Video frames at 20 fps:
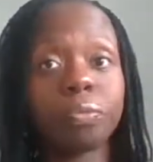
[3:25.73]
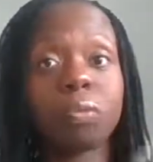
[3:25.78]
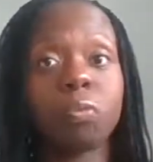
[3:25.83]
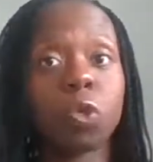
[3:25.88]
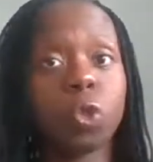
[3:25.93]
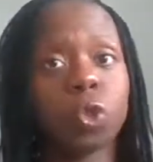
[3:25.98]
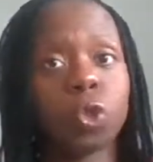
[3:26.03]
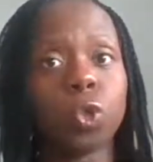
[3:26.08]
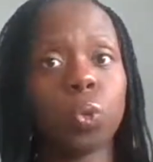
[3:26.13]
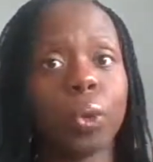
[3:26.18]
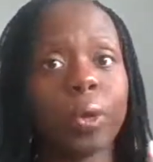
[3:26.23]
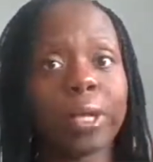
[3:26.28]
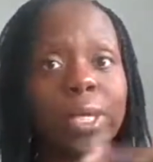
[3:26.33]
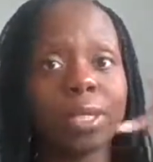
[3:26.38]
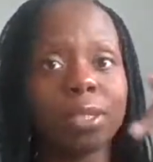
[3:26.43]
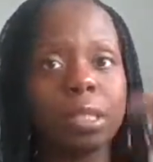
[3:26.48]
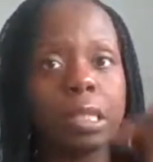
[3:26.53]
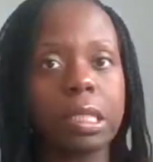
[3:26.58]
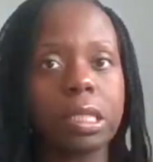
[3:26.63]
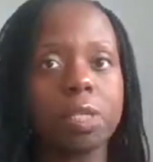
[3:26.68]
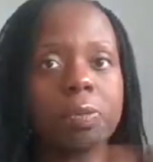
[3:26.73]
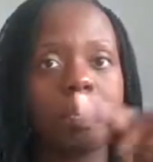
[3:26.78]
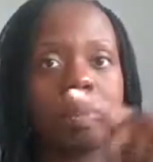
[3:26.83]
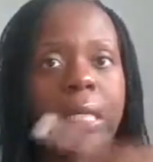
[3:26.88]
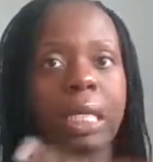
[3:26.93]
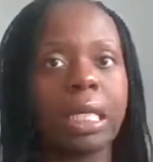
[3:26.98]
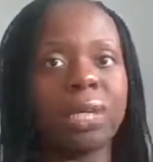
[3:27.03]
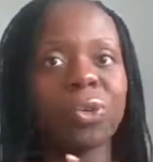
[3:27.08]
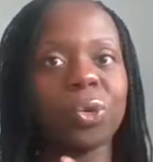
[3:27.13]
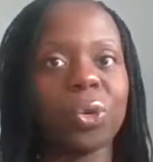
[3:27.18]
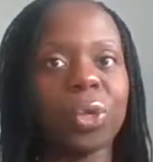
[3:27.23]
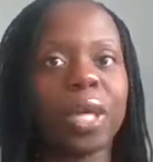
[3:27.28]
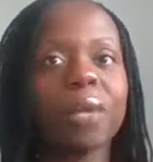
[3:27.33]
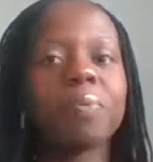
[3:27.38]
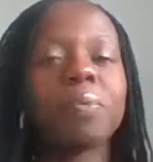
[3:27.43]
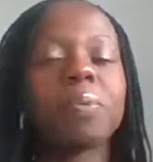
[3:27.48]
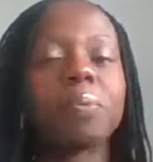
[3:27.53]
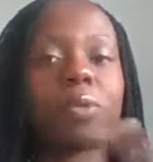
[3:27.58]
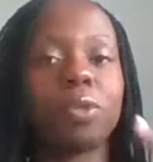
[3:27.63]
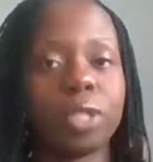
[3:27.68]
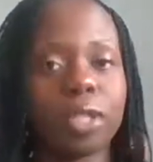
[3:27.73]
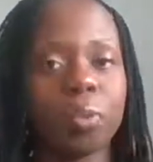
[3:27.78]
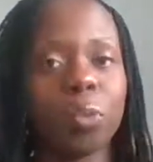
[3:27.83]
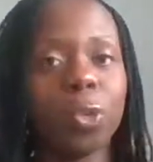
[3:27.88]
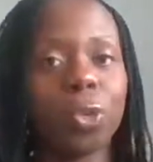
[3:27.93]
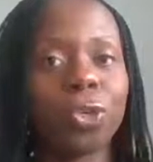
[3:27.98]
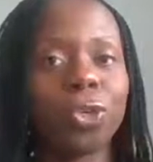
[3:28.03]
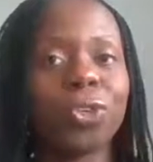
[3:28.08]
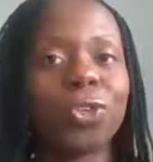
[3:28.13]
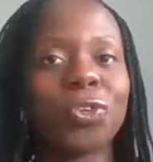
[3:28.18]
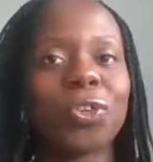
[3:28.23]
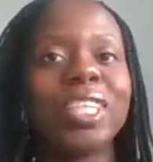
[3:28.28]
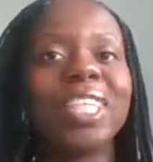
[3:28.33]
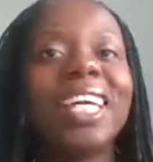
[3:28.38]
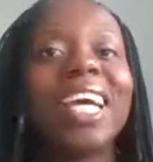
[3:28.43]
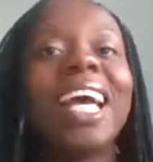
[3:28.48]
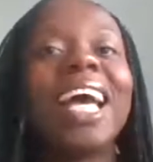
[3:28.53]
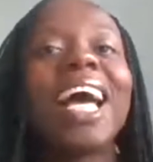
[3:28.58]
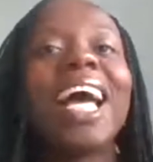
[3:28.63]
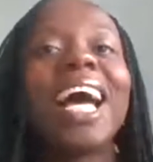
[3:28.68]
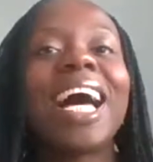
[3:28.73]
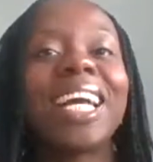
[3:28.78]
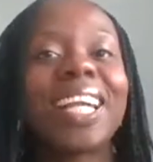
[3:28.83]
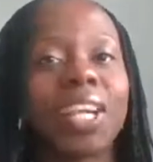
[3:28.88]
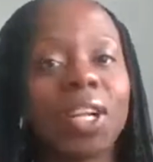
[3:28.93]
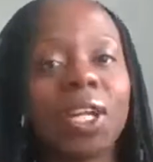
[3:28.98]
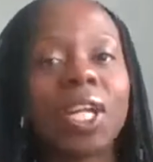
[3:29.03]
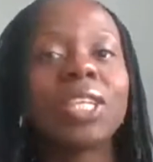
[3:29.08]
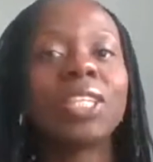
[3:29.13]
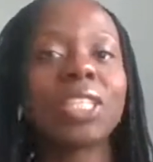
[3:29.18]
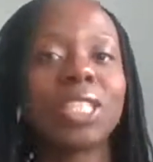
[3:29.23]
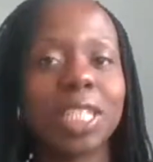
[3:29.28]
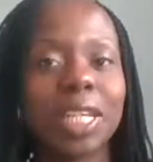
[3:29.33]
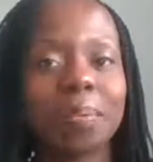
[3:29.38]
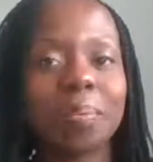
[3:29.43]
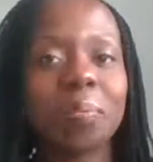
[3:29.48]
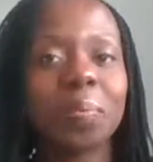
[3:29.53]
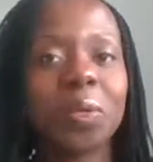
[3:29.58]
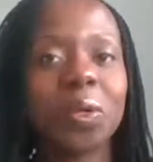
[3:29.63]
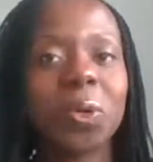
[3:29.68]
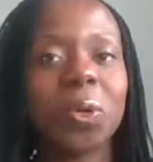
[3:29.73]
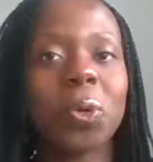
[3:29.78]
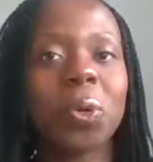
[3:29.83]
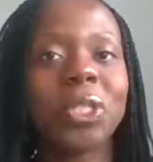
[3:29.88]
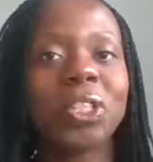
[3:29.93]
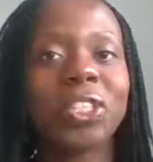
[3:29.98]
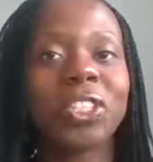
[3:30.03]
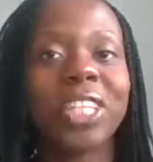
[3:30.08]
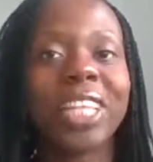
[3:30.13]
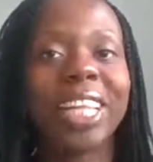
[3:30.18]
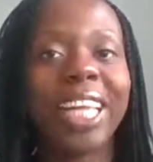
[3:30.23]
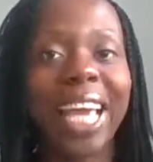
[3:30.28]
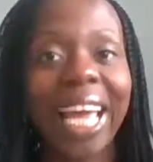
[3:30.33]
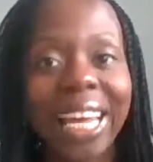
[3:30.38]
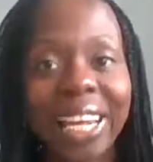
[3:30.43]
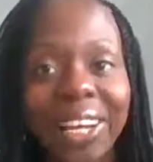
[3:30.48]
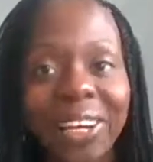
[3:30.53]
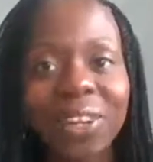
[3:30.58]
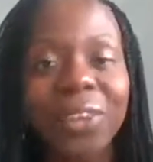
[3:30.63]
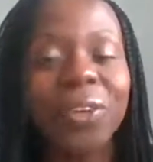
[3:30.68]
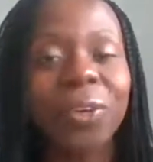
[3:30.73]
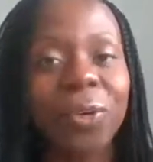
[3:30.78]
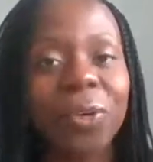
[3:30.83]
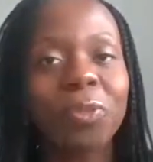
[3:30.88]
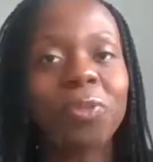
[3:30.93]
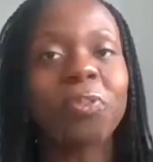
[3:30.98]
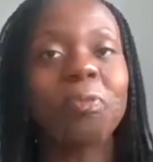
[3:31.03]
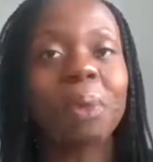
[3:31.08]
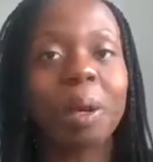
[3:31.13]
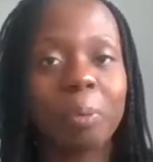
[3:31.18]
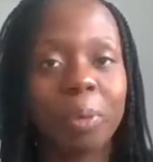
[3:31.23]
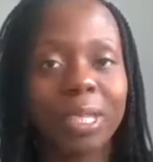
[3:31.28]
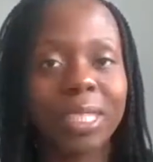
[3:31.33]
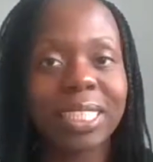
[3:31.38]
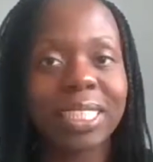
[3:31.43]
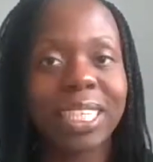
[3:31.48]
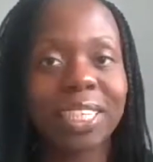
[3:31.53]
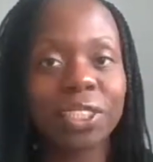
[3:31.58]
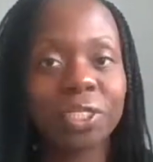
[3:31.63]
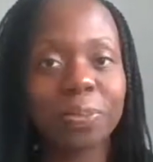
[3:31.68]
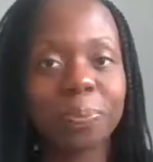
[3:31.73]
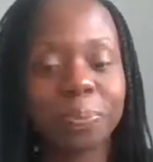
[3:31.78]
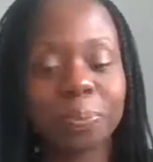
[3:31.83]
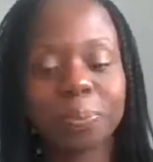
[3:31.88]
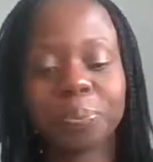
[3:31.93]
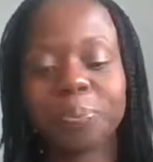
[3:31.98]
Not sure where it is, so it could be here or there, but somewhere on your screen, and I'll answer your questions at the end of my presentation.